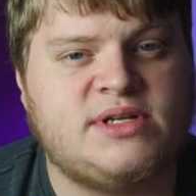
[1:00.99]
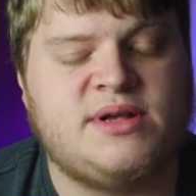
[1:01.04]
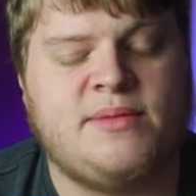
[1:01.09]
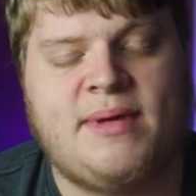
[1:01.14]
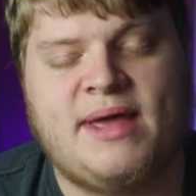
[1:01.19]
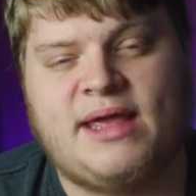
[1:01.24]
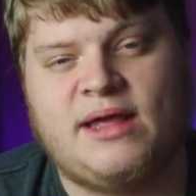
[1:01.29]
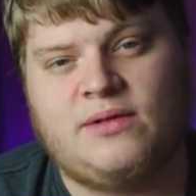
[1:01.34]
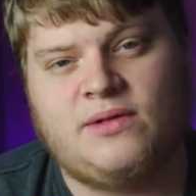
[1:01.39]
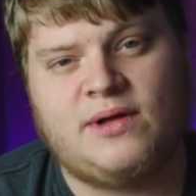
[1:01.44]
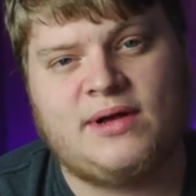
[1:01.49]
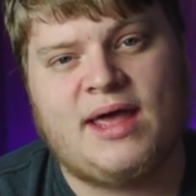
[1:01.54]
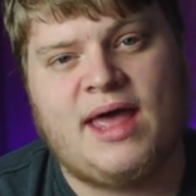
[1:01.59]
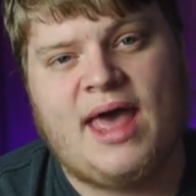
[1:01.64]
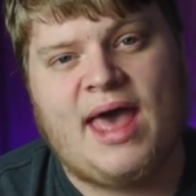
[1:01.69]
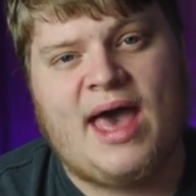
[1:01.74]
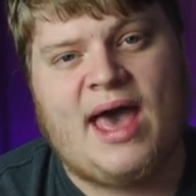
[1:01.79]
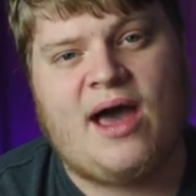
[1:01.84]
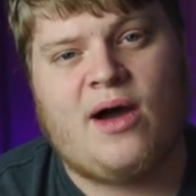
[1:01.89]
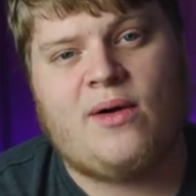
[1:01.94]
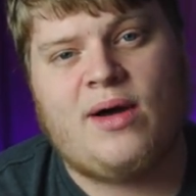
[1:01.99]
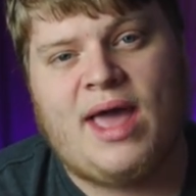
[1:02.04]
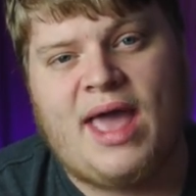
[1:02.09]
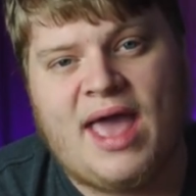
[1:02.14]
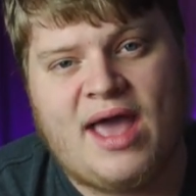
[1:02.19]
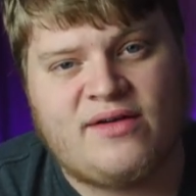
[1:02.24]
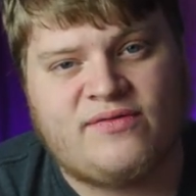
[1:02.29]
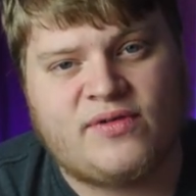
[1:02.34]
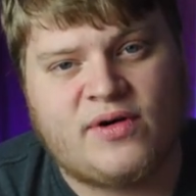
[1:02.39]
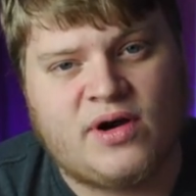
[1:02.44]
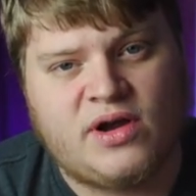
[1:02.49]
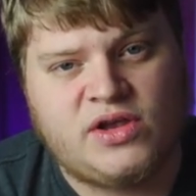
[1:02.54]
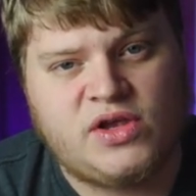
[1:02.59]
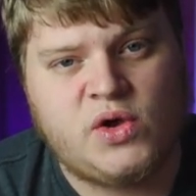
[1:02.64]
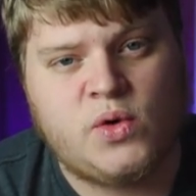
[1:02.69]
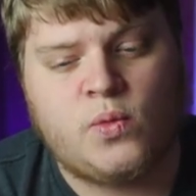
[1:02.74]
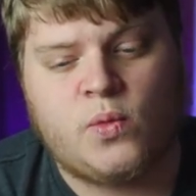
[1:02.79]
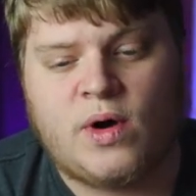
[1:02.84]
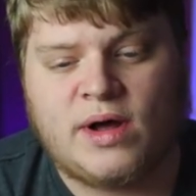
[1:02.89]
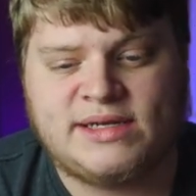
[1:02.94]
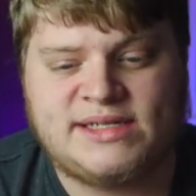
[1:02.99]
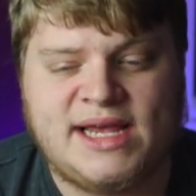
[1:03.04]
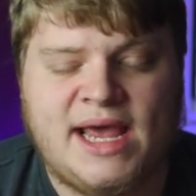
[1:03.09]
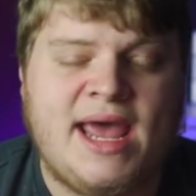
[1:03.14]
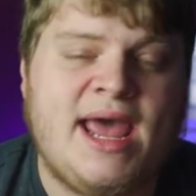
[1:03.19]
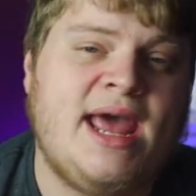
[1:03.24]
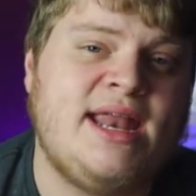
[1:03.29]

to make it look however you want,